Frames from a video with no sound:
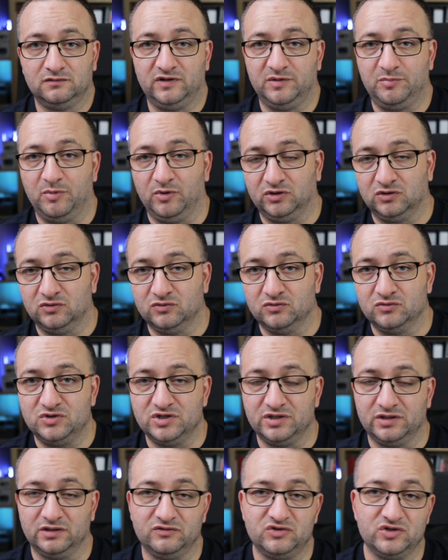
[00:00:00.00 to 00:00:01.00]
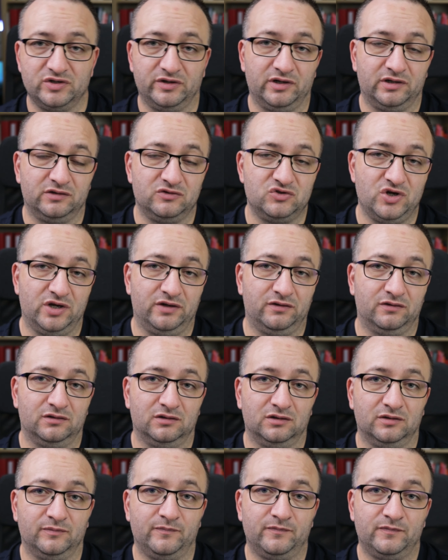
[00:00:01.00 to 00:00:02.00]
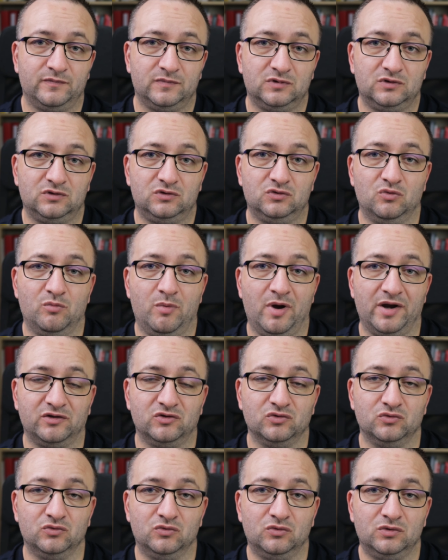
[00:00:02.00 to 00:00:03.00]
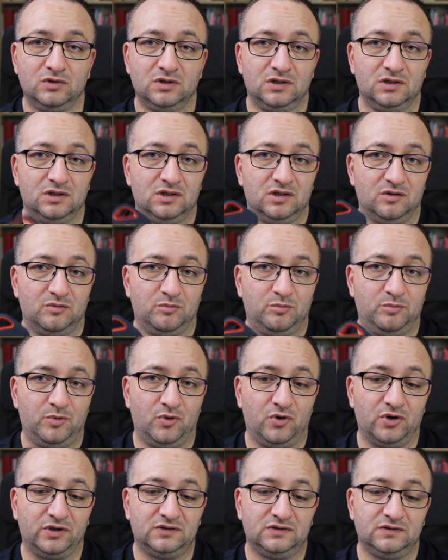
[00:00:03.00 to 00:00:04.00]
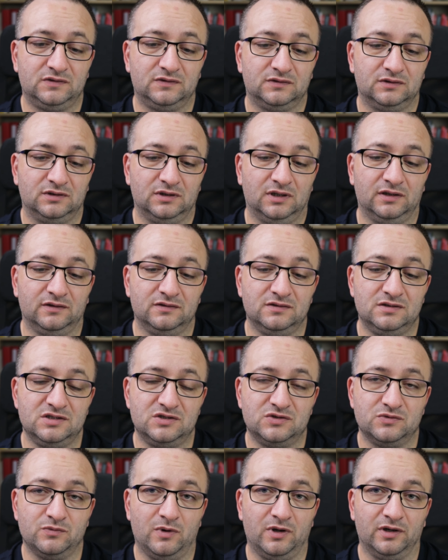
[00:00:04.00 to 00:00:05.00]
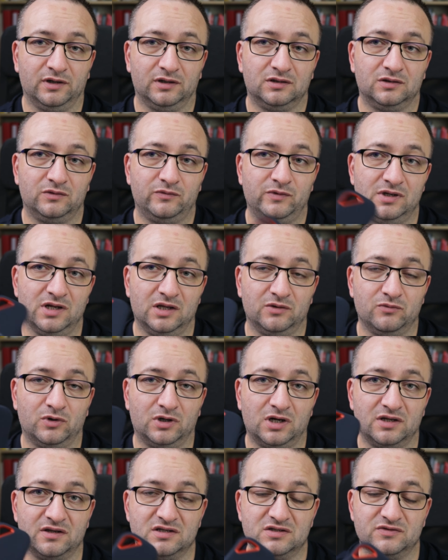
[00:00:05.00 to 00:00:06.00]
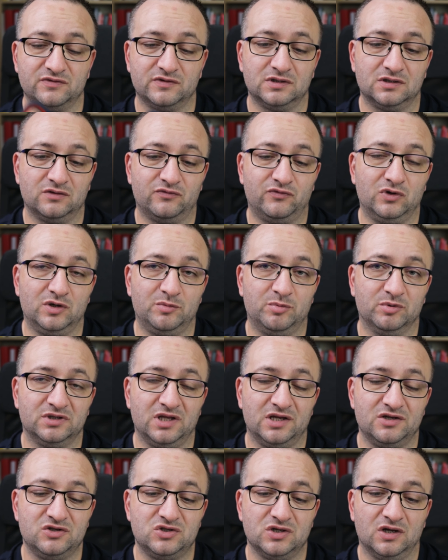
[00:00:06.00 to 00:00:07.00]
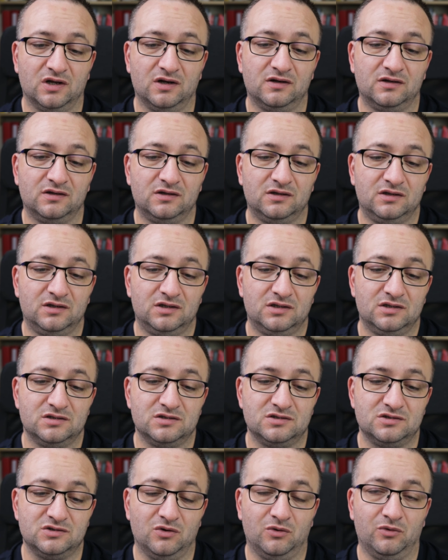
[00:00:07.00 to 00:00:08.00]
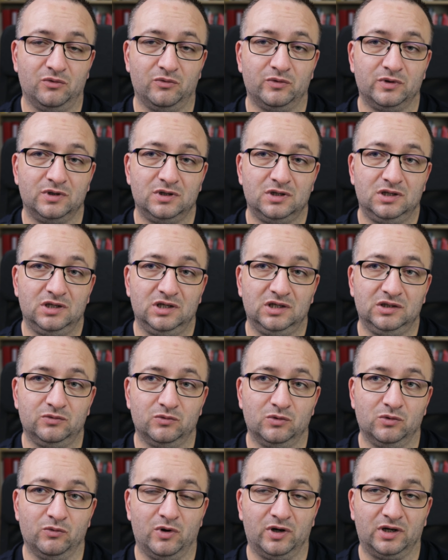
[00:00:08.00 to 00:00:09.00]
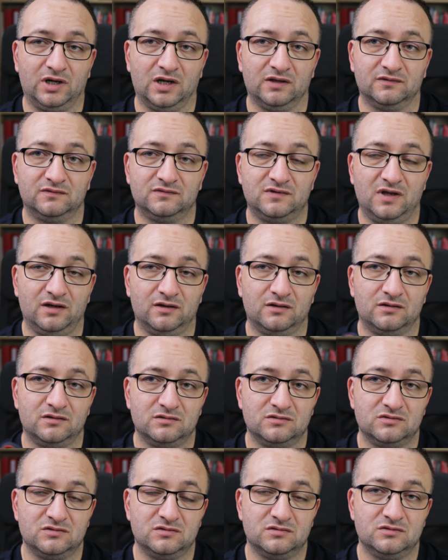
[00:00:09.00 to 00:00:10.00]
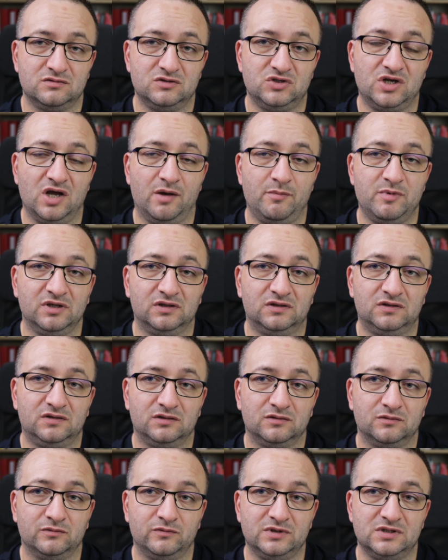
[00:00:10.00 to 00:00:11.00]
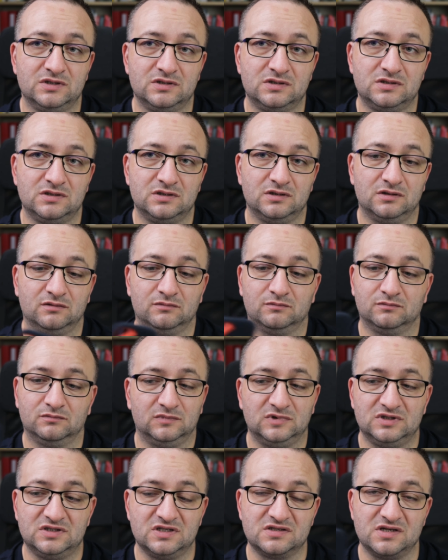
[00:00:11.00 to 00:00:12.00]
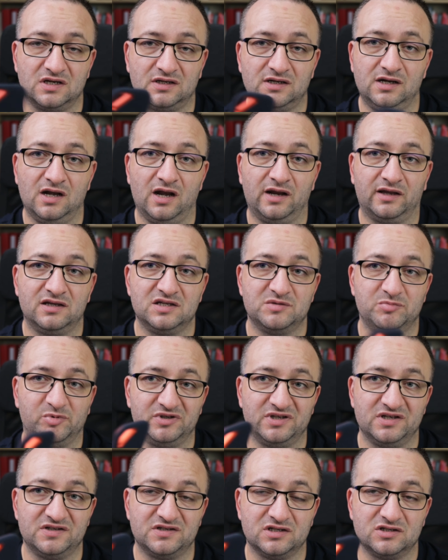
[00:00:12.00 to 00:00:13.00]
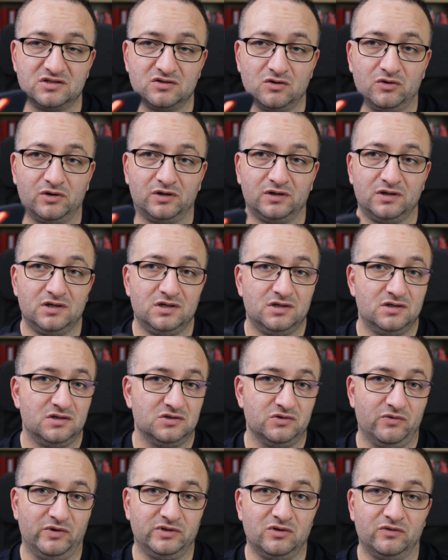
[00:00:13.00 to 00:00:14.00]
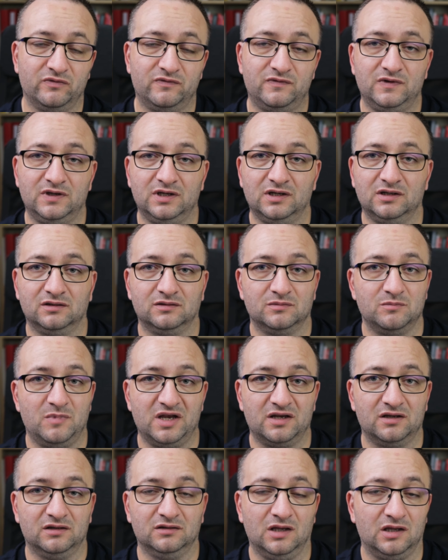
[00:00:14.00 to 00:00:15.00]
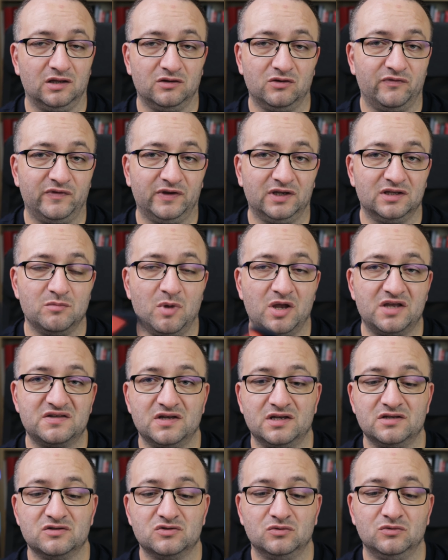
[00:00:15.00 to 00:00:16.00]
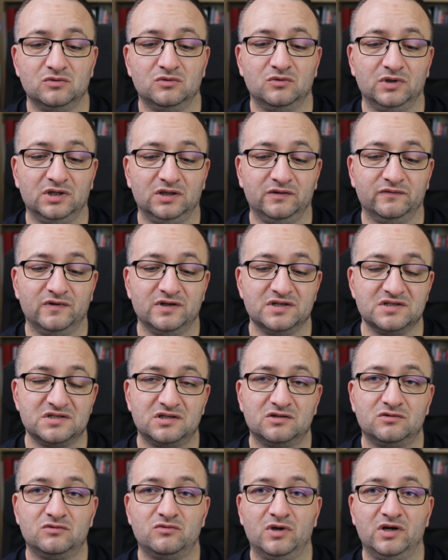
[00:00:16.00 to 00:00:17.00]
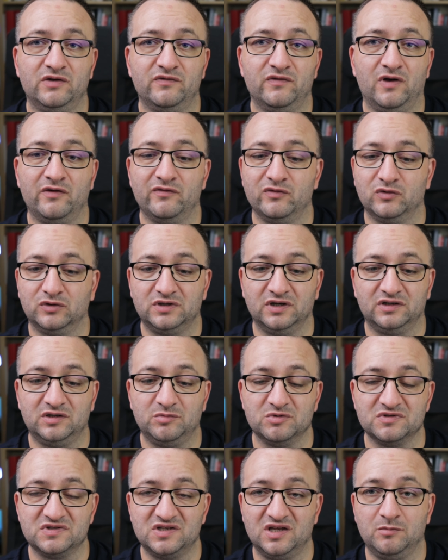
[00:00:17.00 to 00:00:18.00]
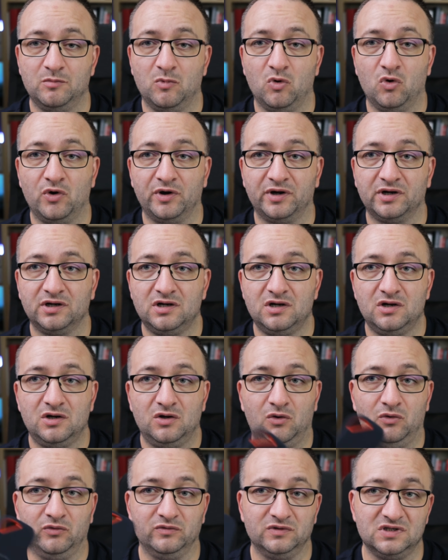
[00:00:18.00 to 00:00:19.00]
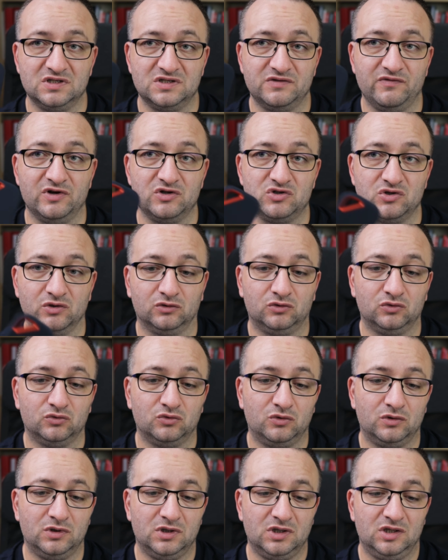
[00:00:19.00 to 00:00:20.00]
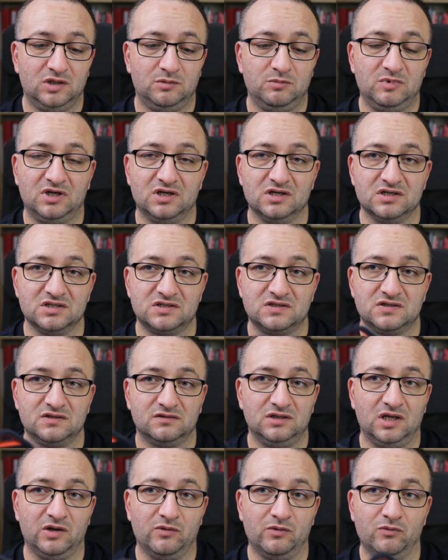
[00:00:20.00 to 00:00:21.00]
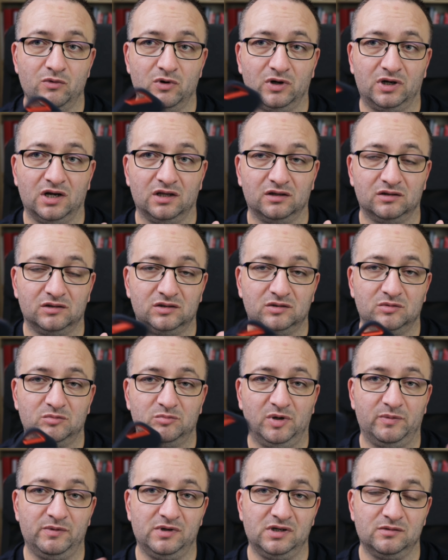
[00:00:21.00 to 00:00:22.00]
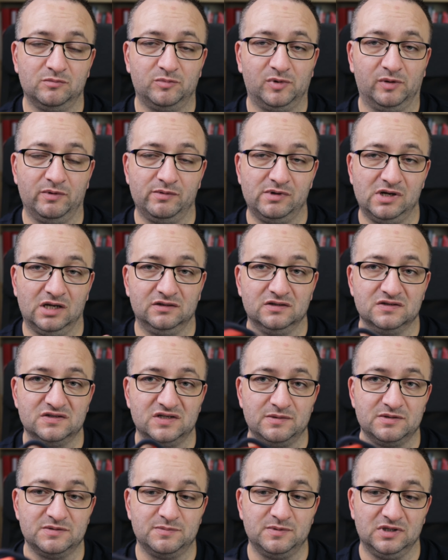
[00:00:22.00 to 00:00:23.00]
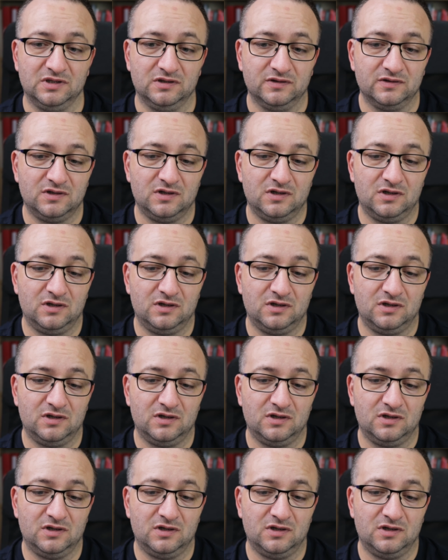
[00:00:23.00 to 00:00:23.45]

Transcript: 3.2 Gen 2x2 port, this one will not work at its full potential, so it will work at 10 gigabit, which is exactly like his predecessor. So I don't think it makes sense to invest 25 or 30% more on this version 2, because they will work at probably at the same speed.